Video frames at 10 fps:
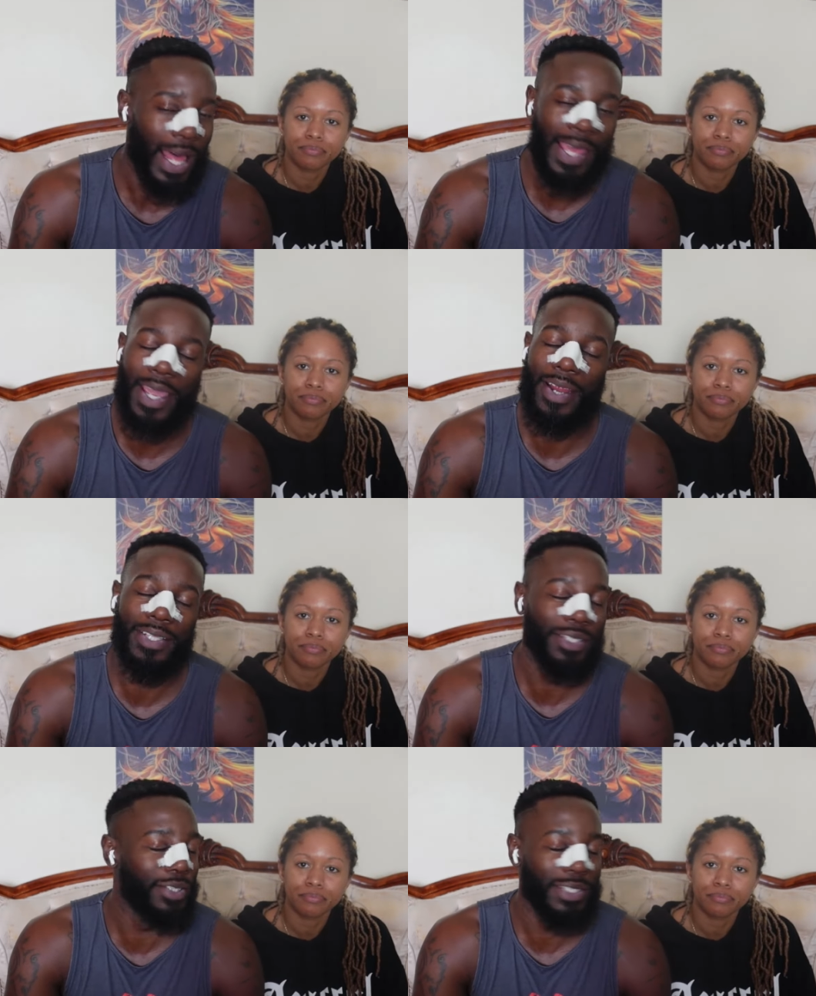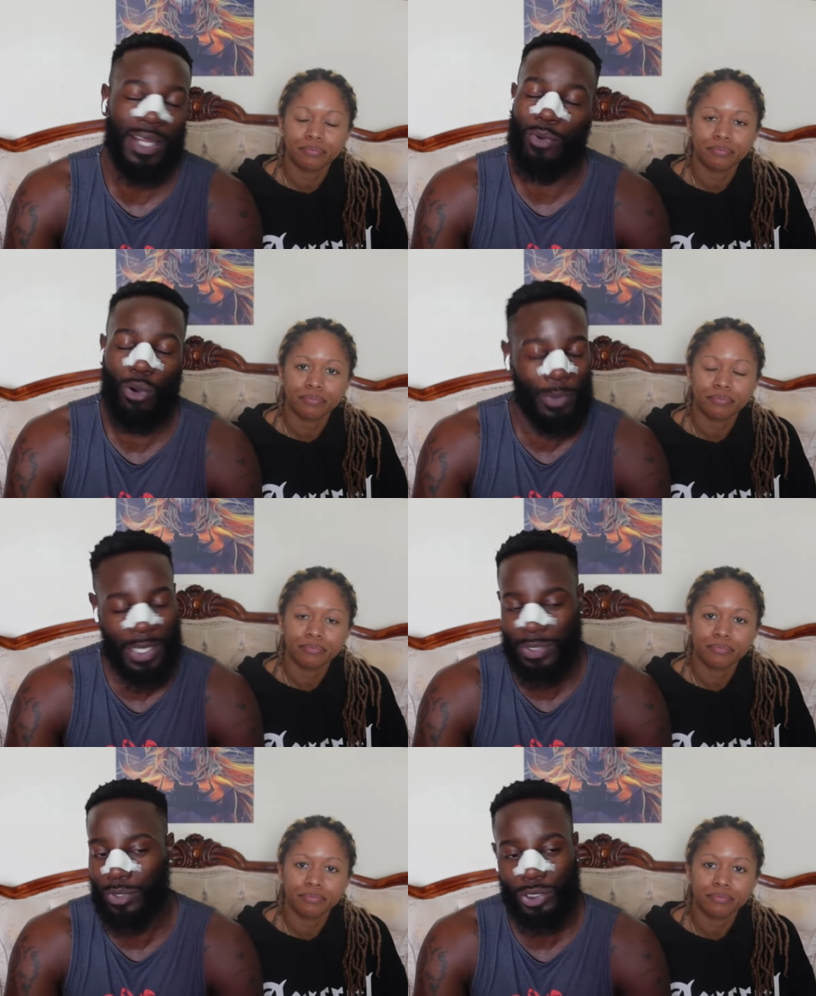Speaker 1: guarantee you it's not a woman
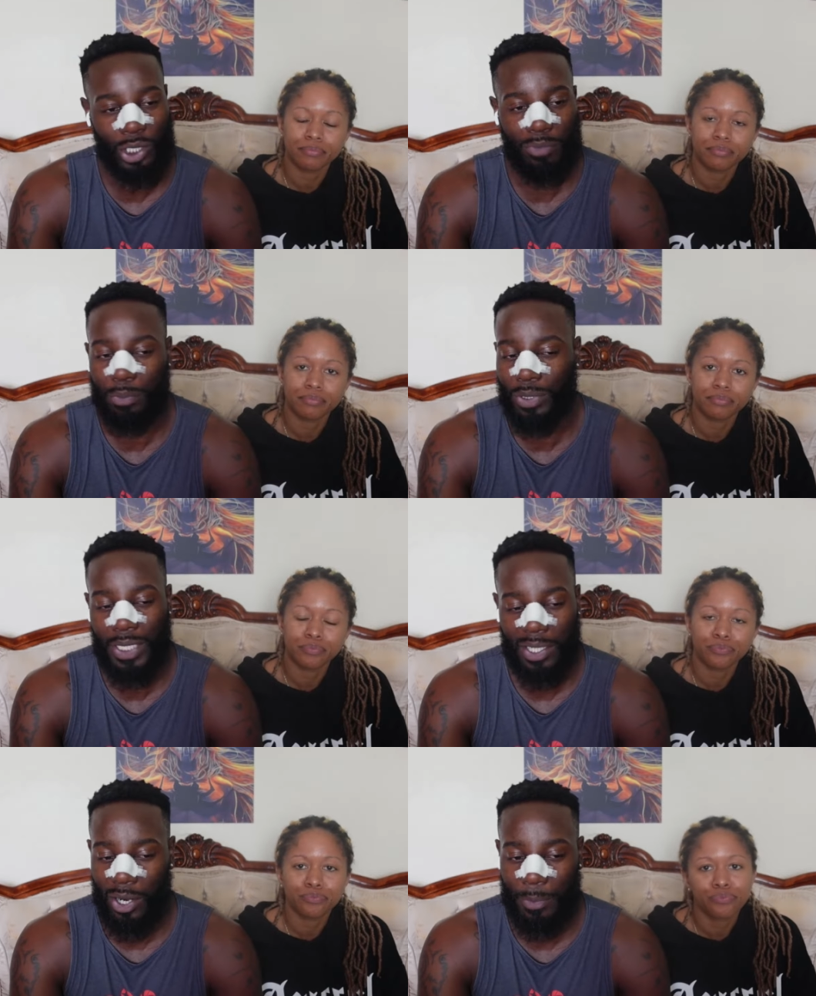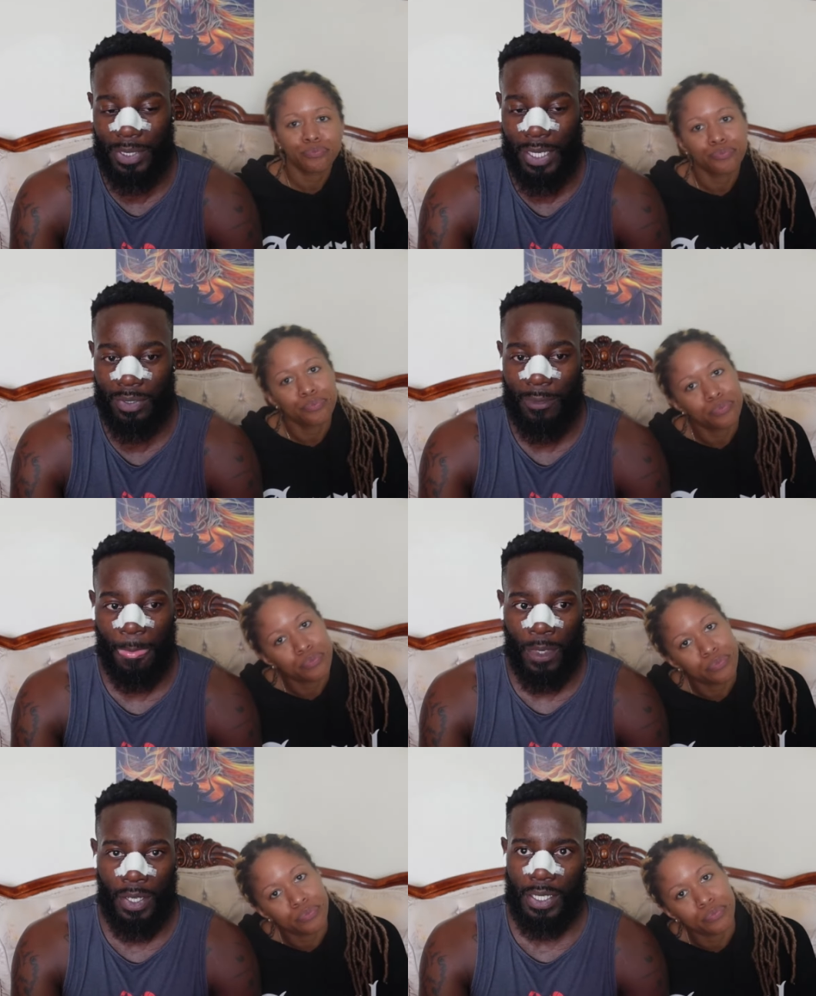that's gonna show up to put that carpet down.
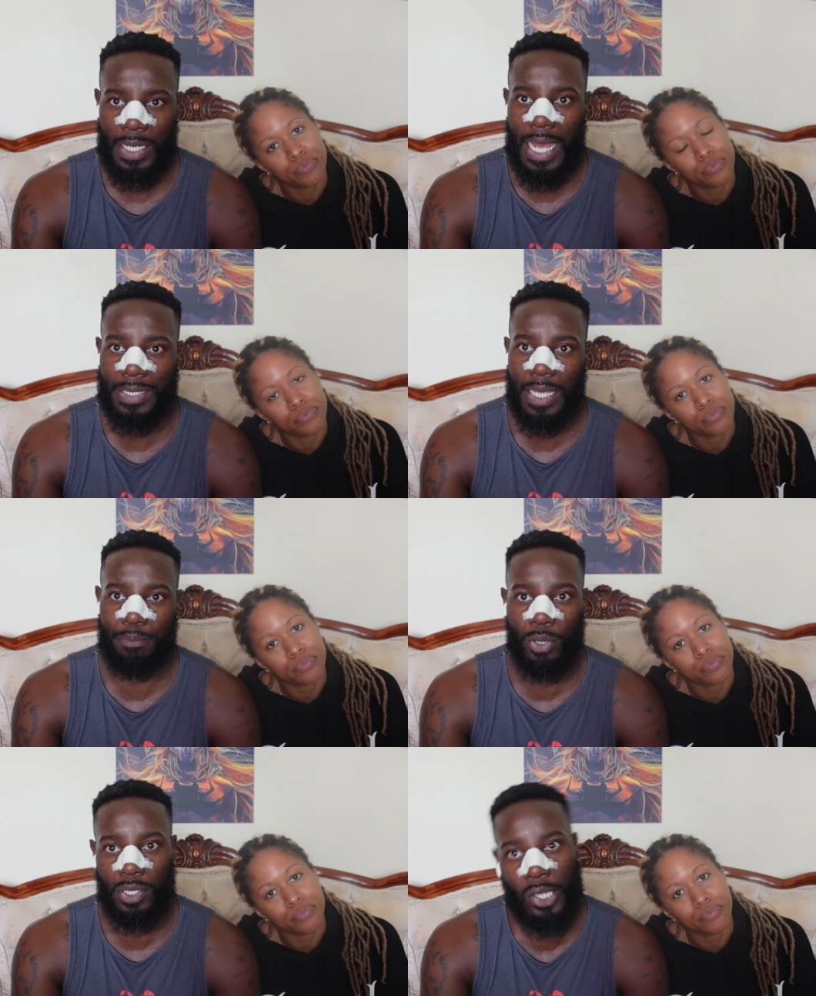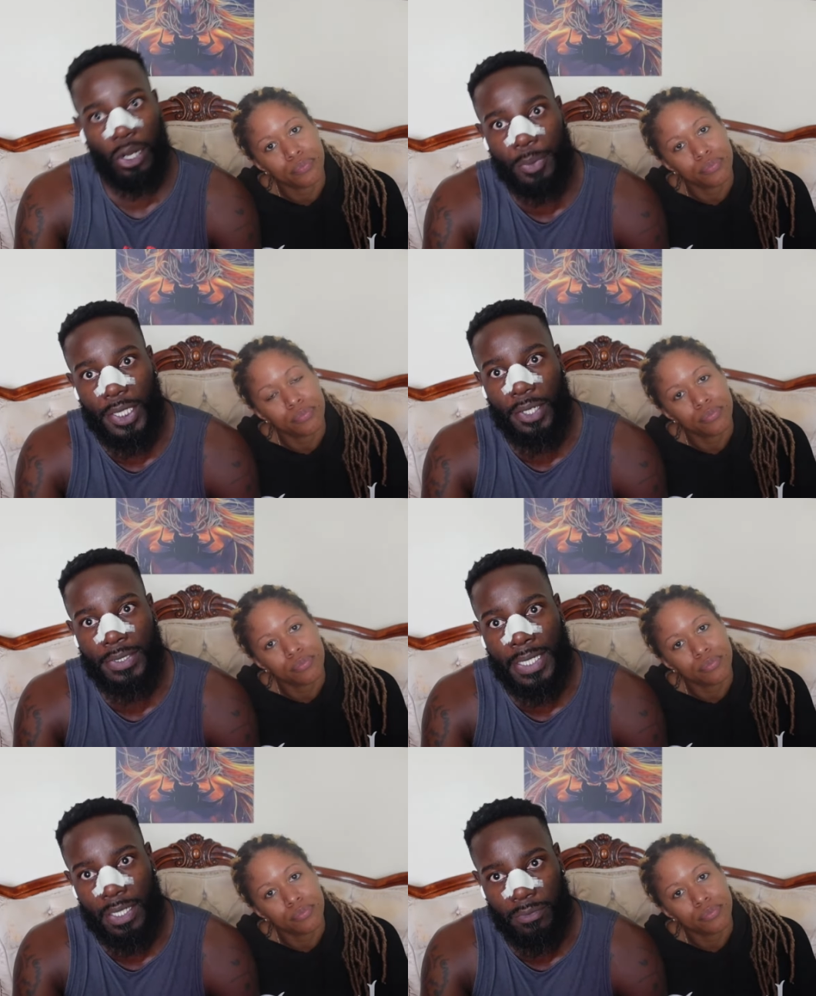Not that putting carpet down is
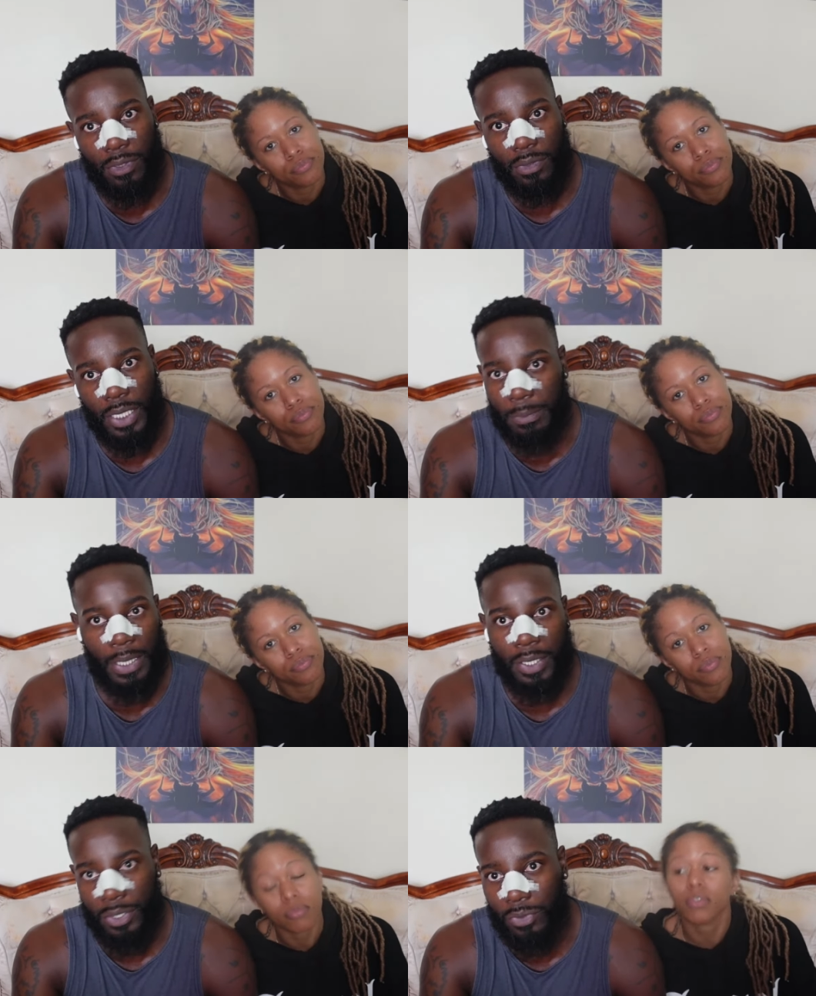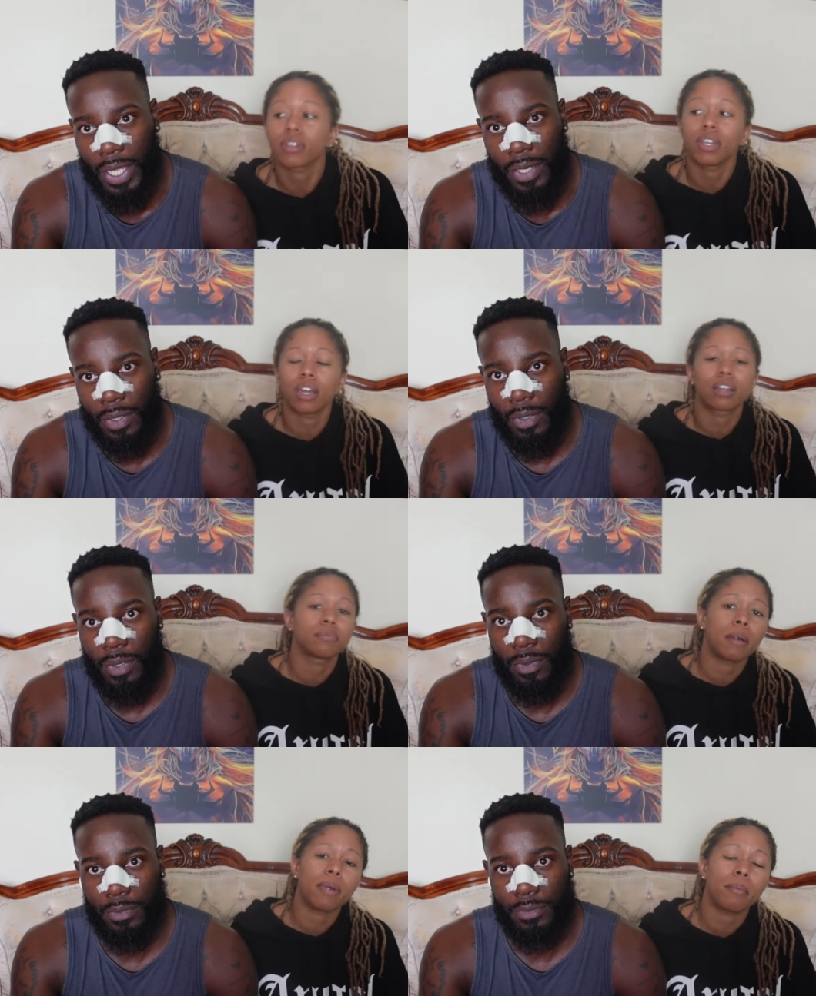that difficult. Anybody could do
Speaker 2: that. Yeah, because
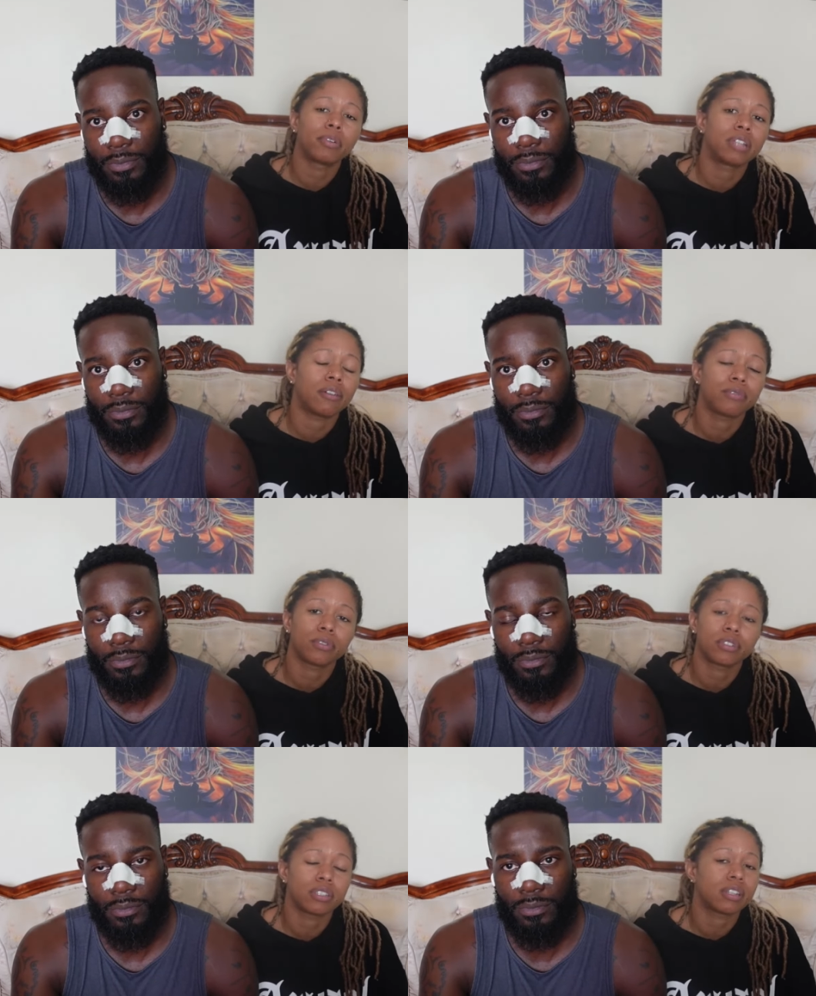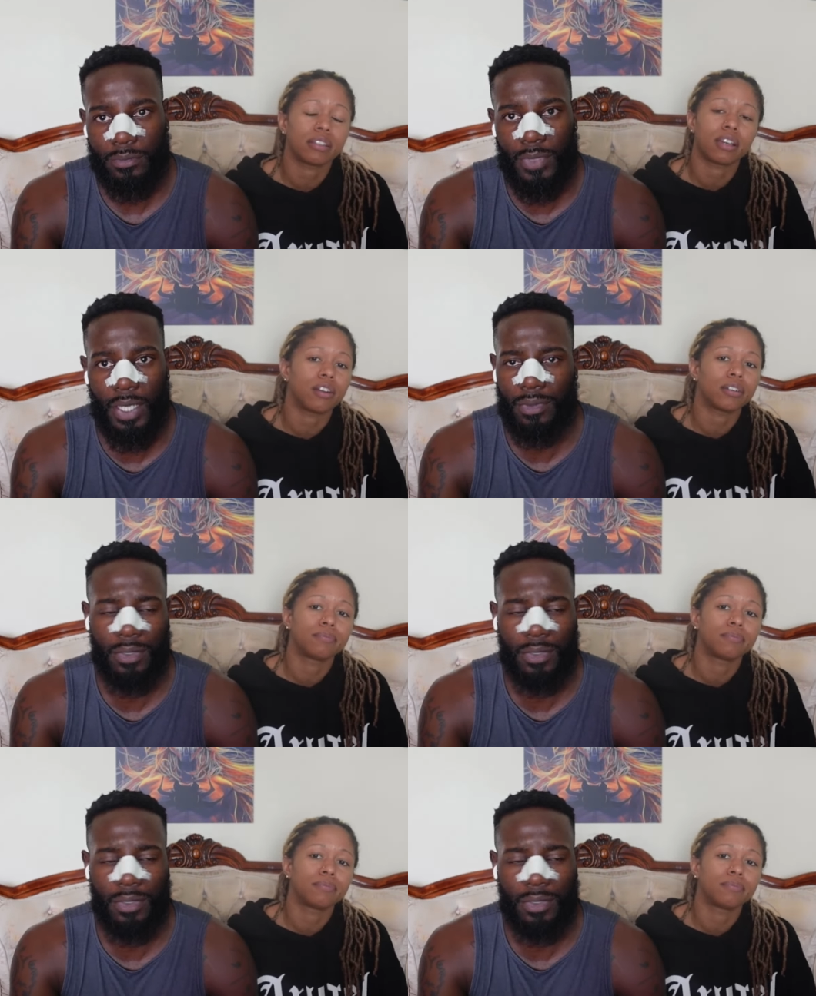my mom put down floors. It's not
Speaker 1: that. Yeah, hard.